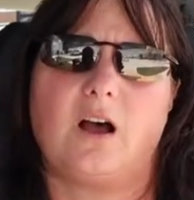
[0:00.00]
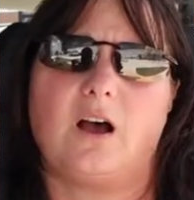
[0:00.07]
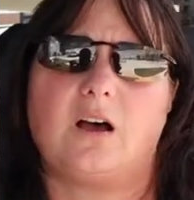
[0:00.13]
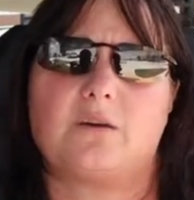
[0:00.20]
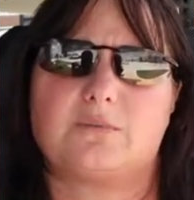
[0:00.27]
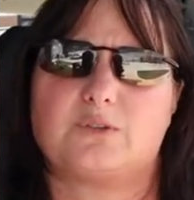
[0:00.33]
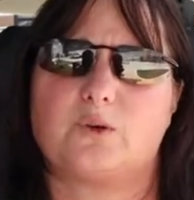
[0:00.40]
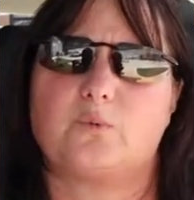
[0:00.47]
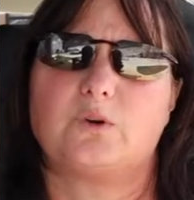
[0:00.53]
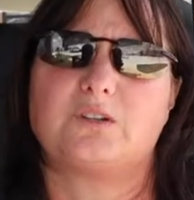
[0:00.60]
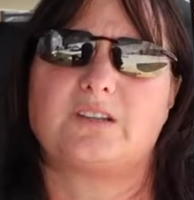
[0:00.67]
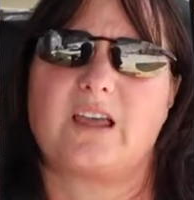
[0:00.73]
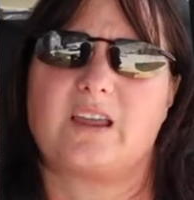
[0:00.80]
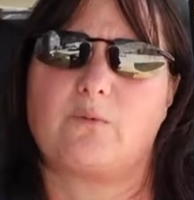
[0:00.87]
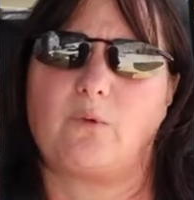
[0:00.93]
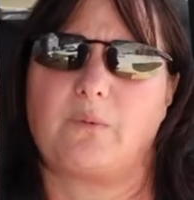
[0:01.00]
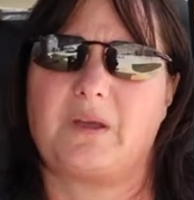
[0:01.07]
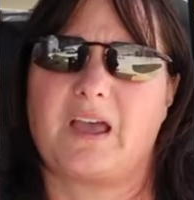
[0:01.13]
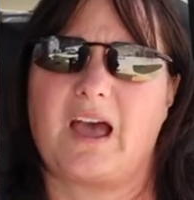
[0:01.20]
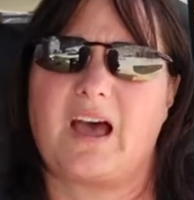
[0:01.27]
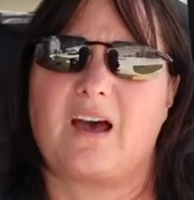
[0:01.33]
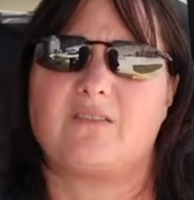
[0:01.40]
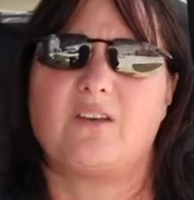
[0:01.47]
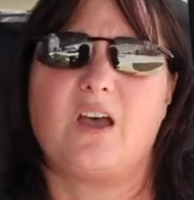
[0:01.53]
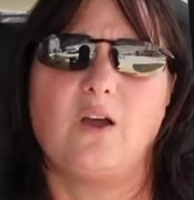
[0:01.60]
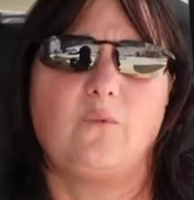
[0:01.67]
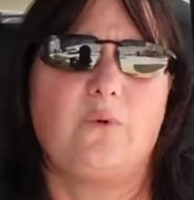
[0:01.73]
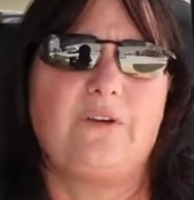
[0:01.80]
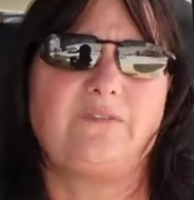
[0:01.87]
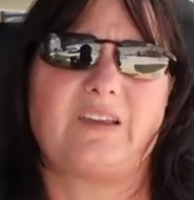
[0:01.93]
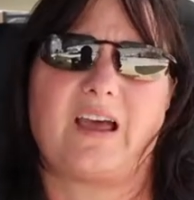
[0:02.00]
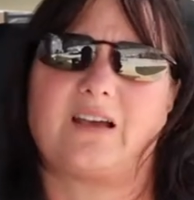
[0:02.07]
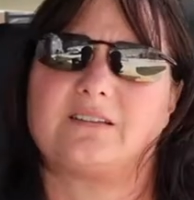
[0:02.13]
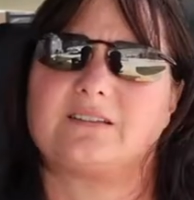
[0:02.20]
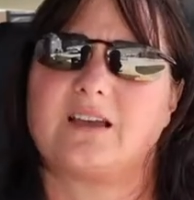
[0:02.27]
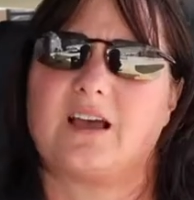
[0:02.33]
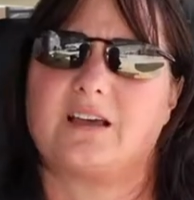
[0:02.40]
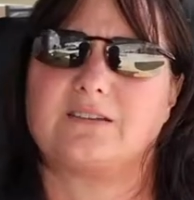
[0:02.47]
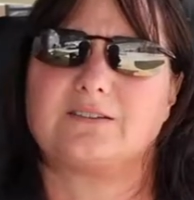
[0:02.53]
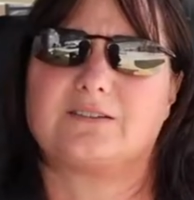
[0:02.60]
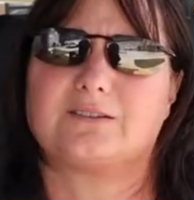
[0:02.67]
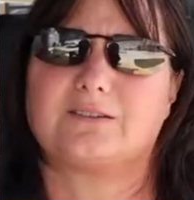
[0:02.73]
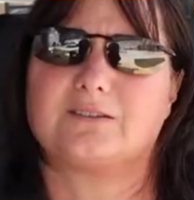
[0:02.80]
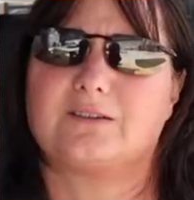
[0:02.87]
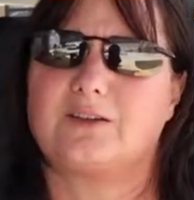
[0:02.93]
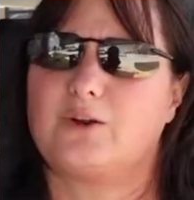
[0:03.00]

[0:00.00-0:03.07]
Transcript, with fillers: Um, so we're taking what we have. We've downsized.